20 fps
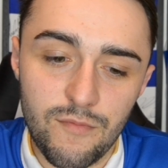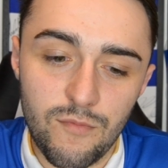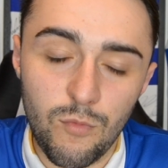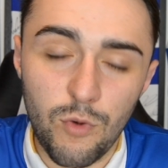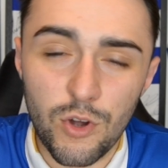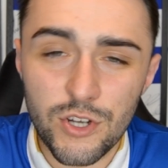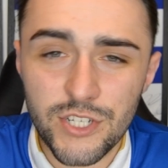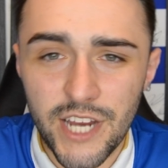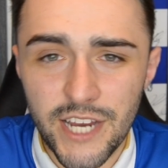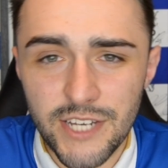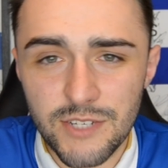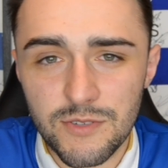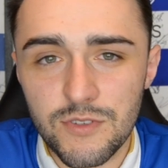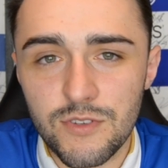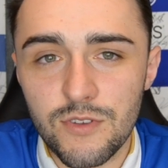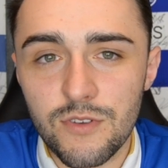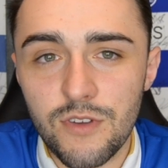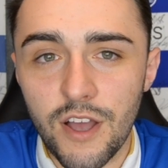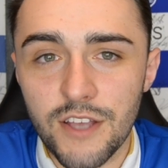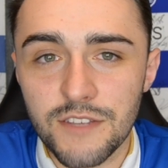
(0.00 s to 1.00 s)
What changes
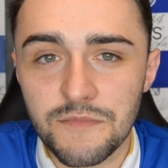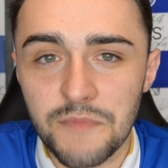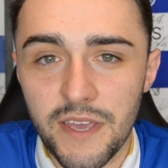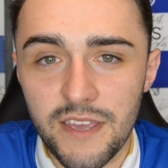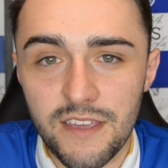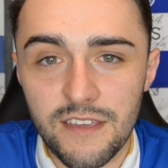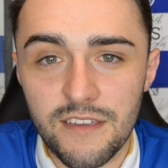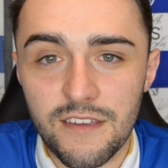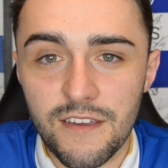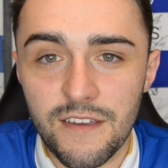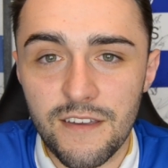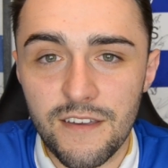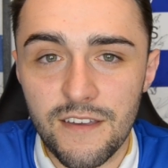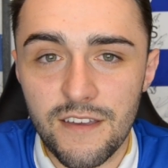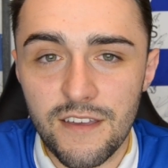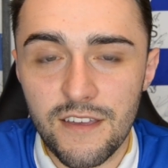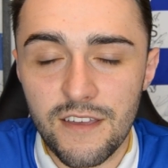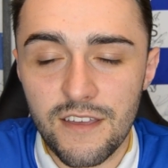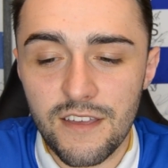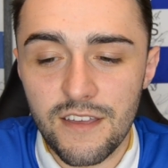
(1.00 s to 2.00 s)
did you guys make?
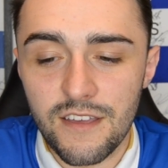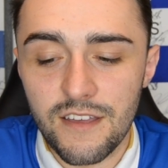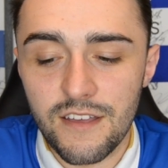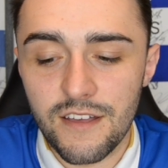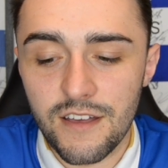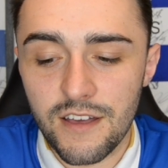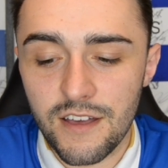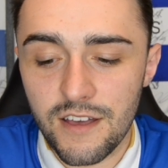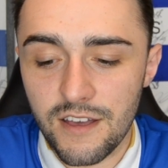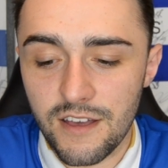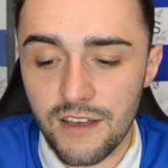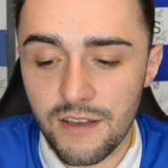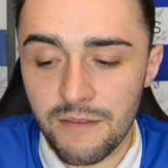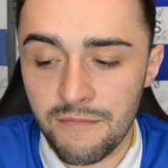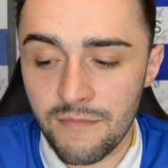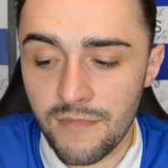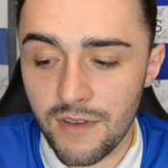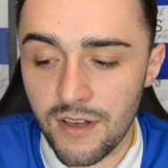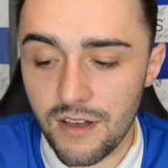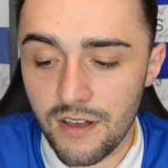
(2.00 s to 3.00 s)

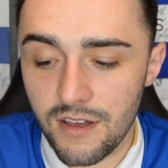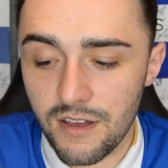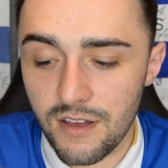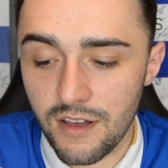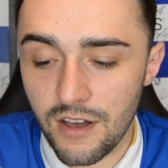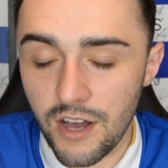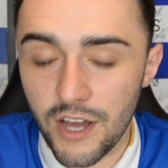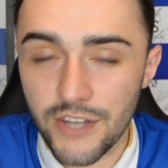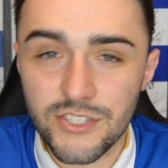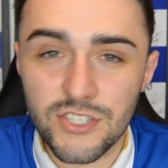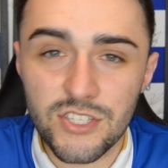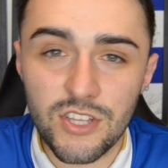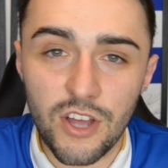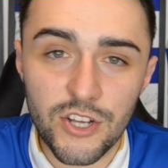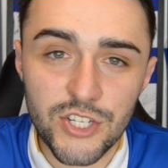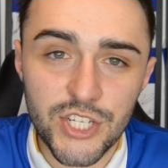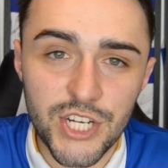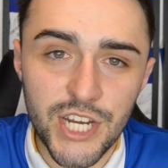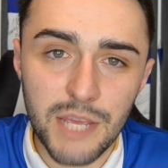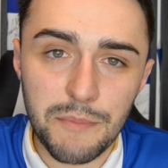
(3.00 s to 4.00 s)
I'd
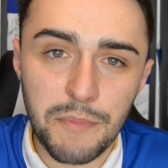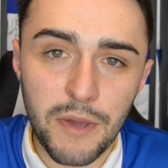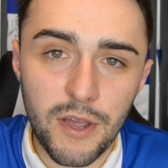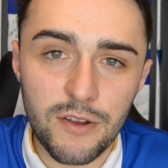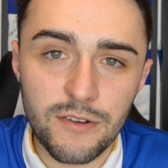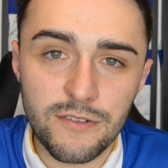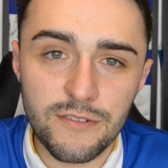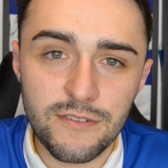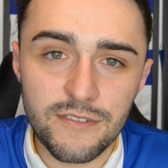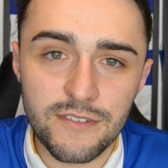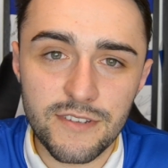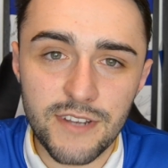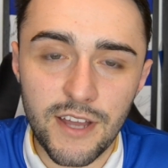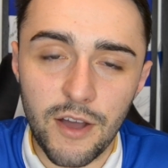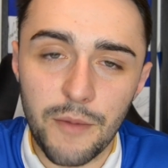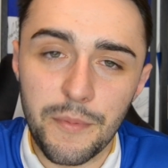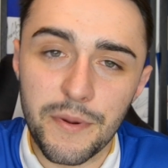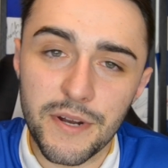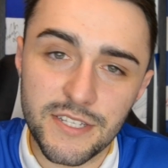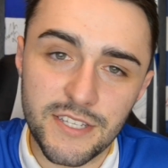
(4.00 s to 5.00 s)
start Shadipo.
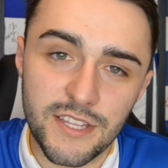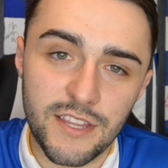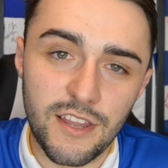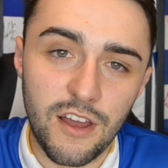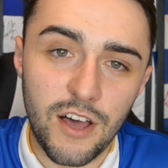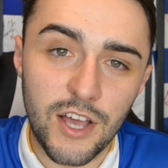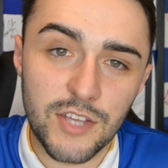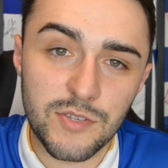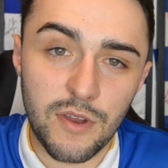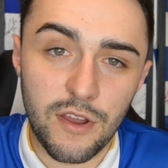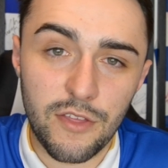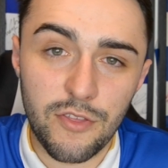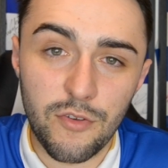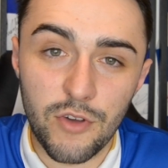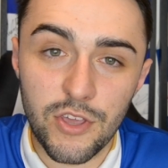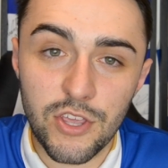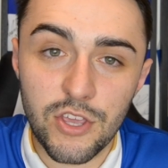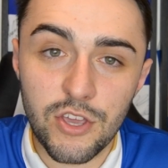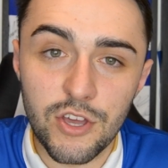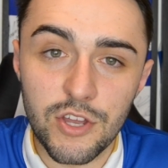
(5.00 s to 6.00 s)
Now, I picked it in the last one, I
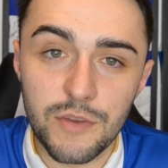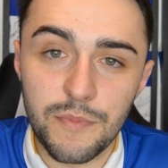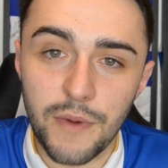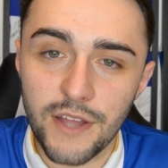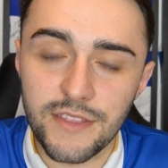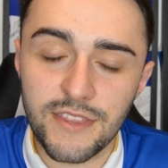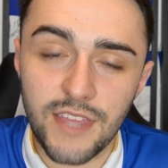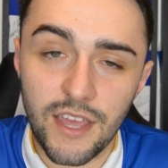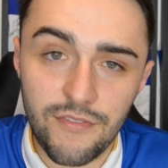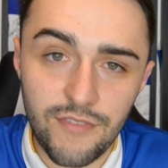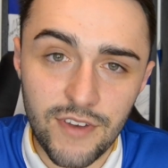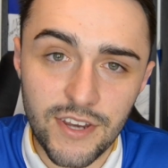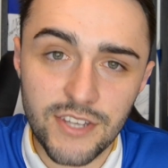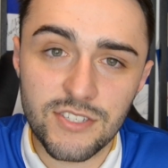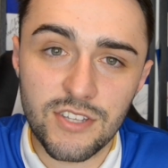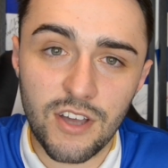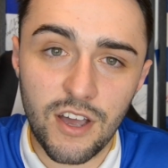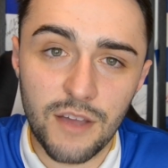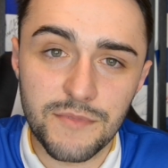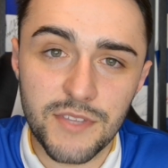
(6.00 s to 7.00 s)
thought he could, but I'd definitely
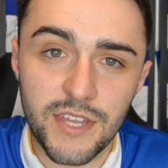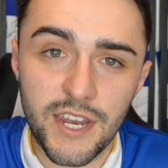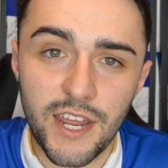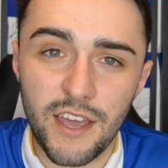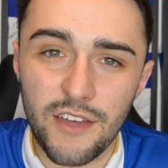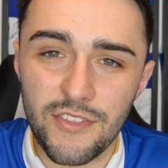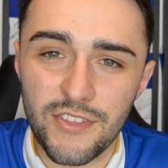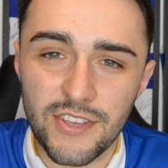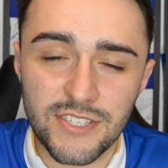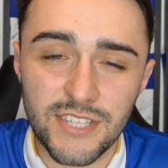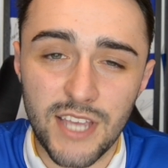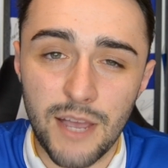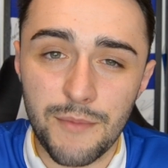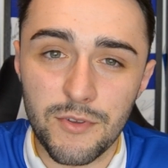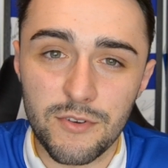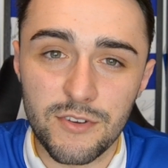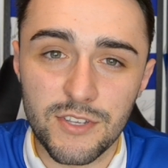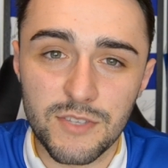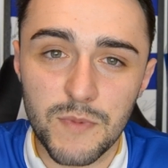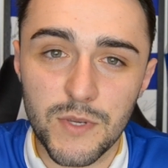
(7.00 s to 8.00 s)
start him today. I think
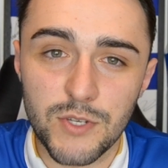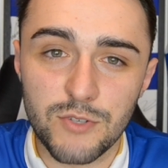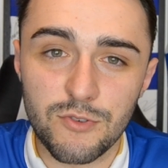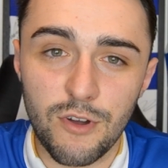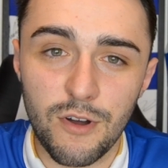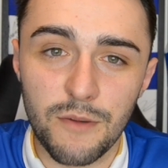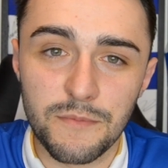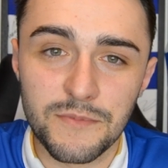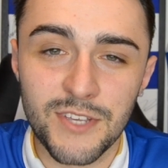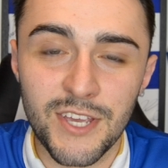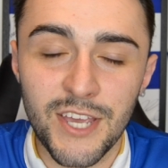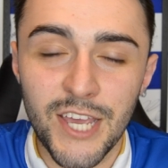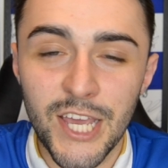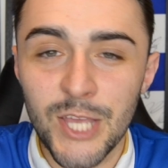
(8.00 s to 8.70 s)
Samuel needs to be dropped.